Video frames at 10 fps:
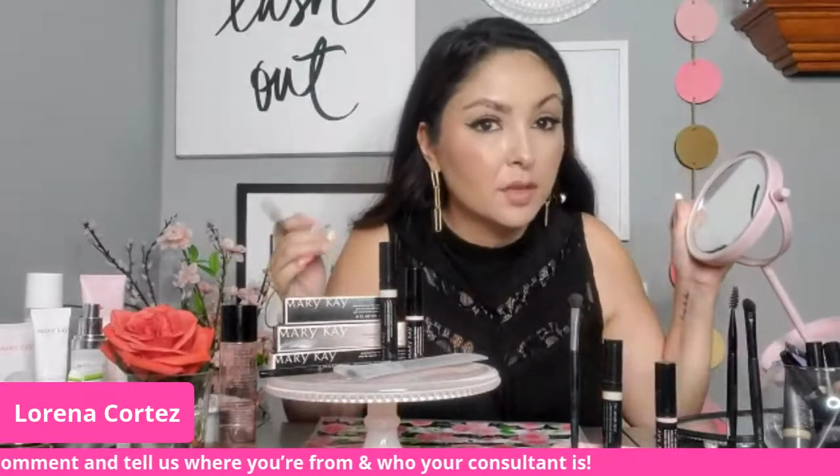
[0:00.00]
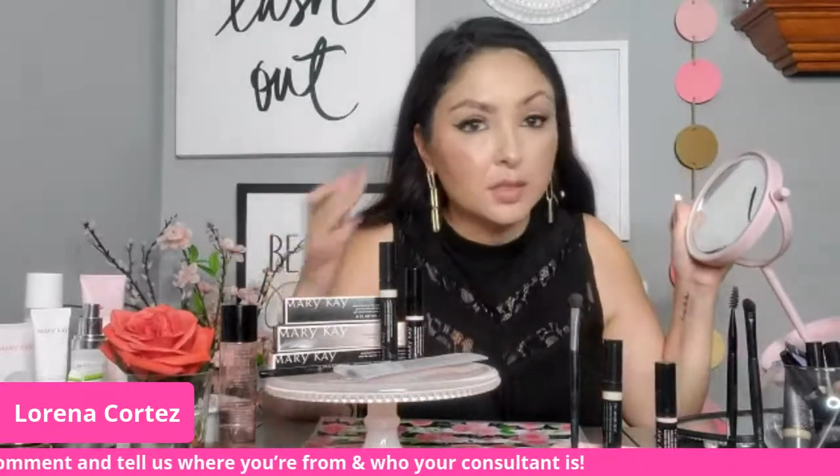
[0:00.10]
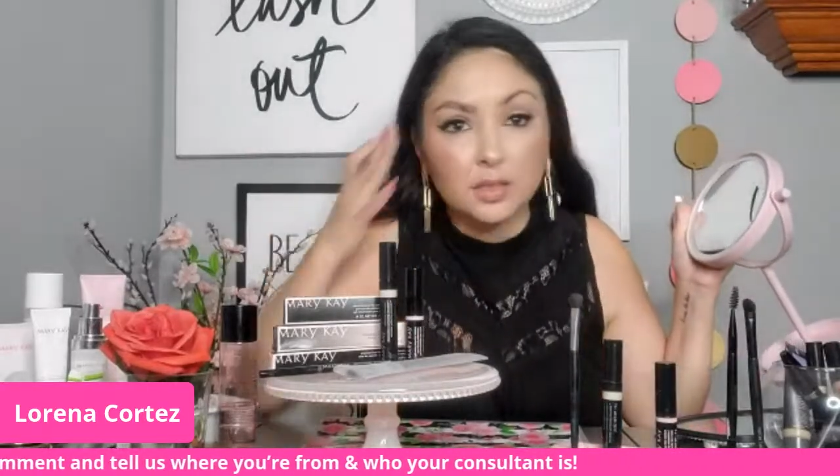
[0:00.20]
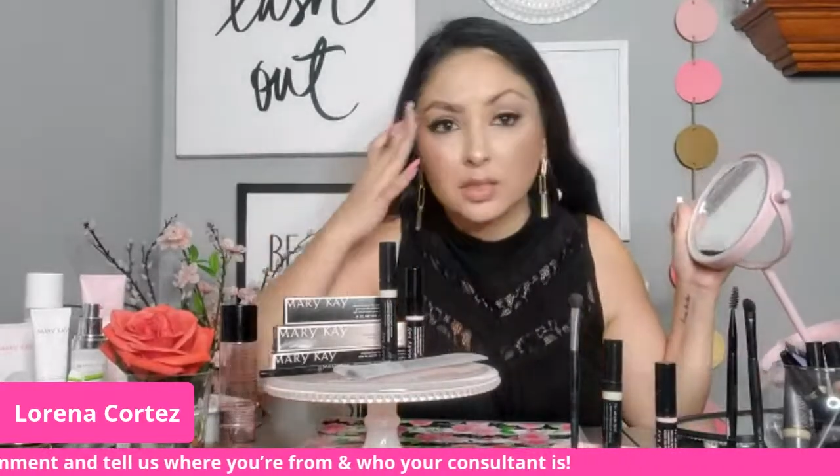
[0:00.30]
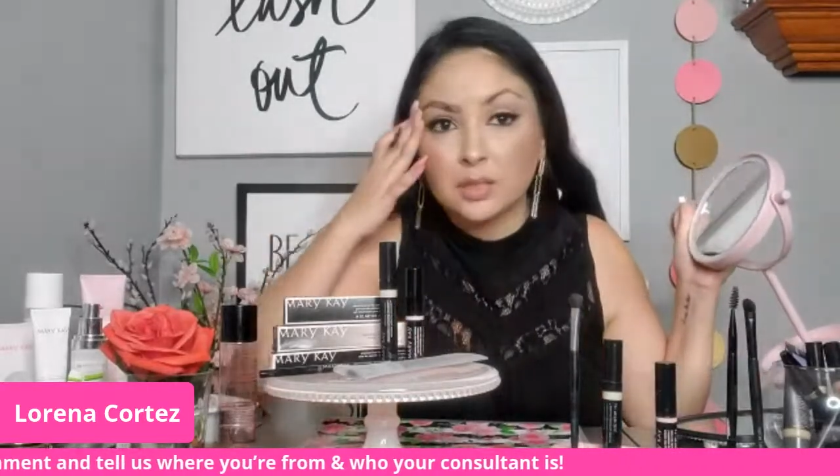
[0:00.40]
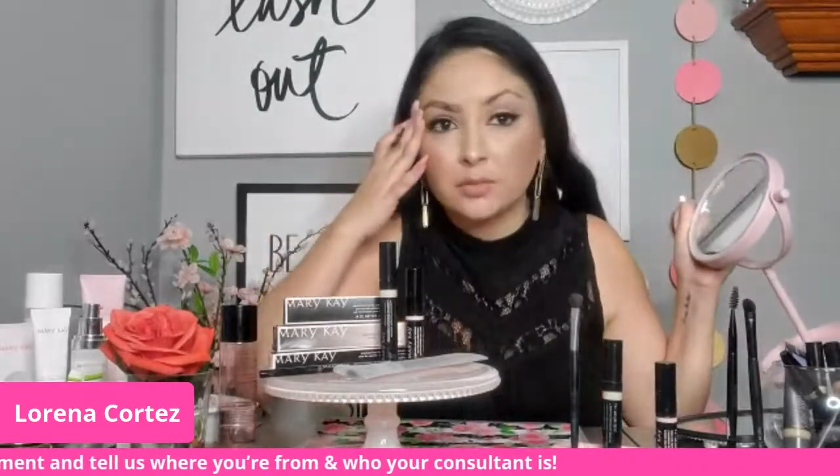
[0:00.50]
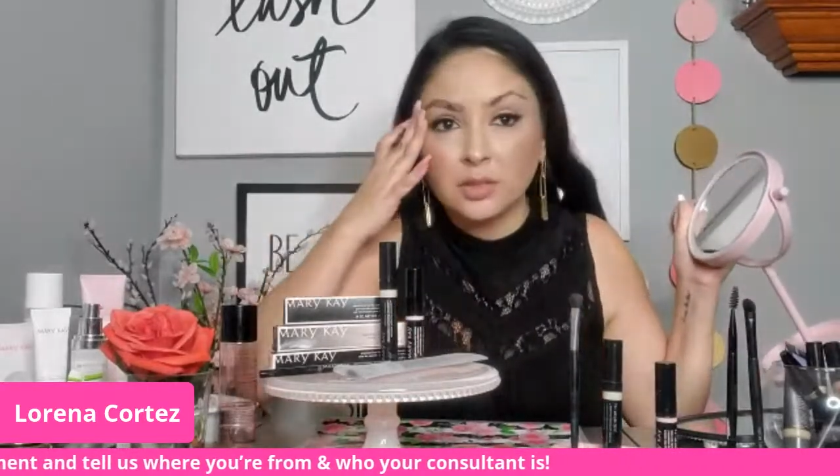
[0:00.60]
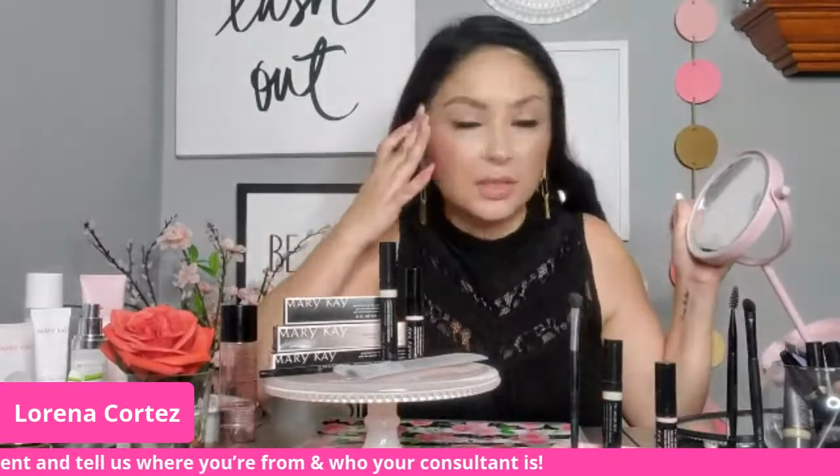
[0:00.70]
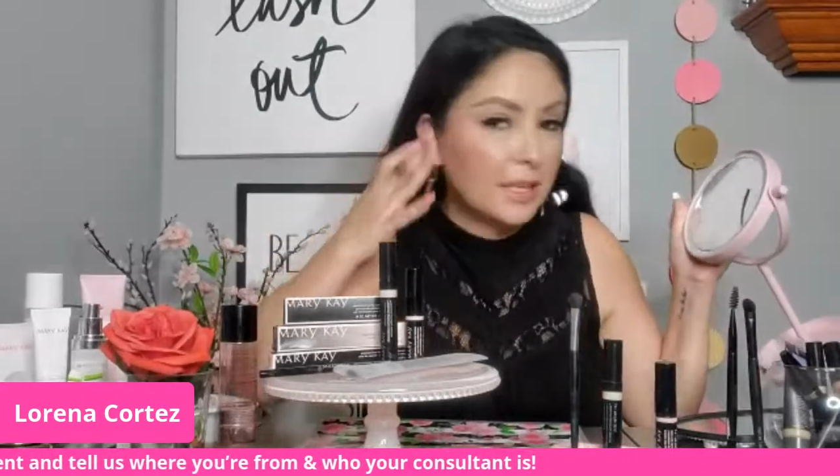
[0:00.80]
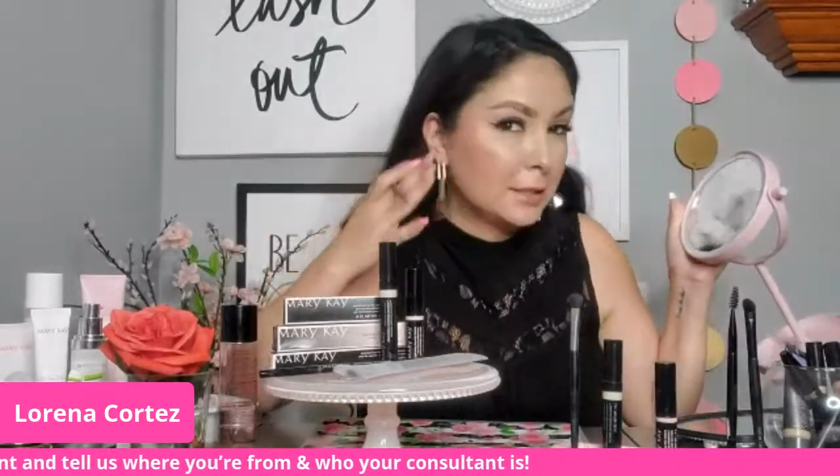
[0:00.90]
Is it this
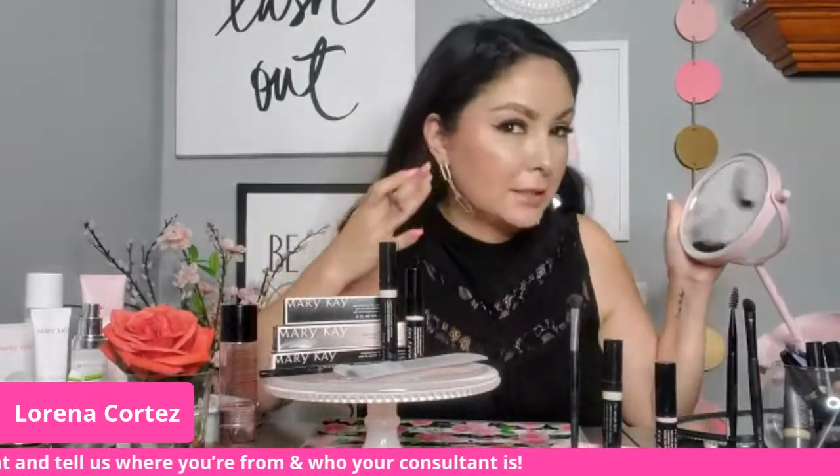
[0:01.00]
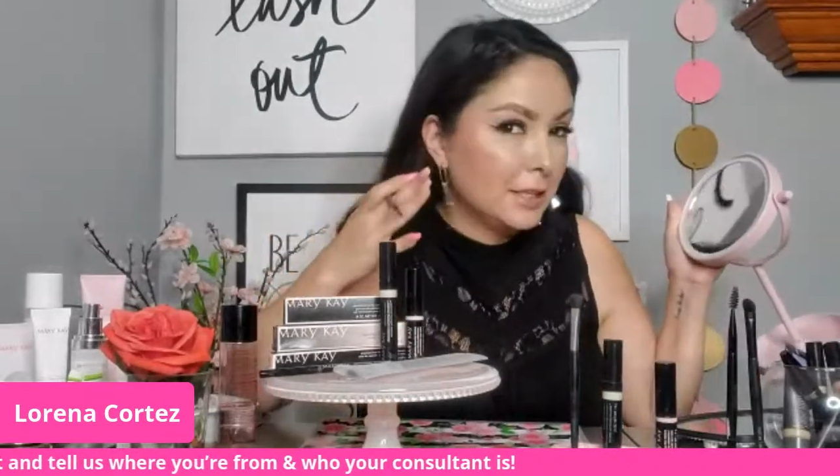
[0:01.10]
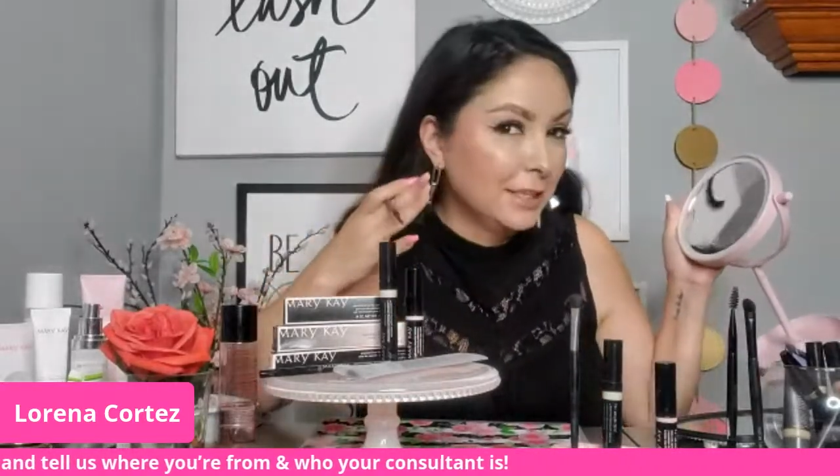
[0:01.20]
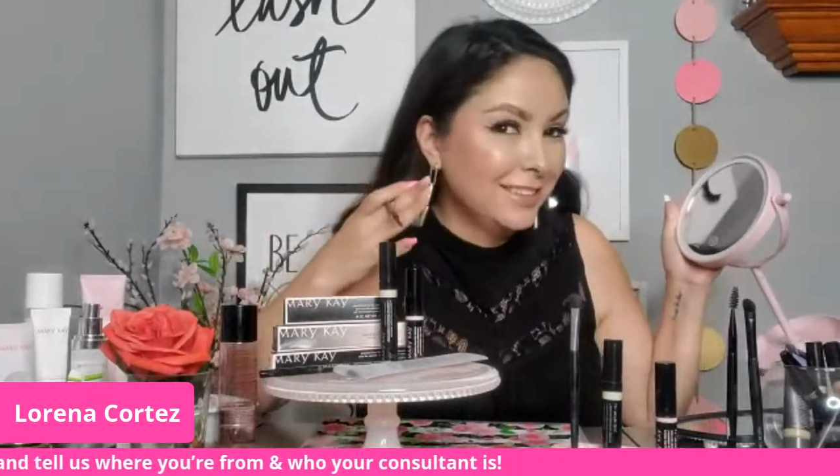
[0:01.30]
one? Yes.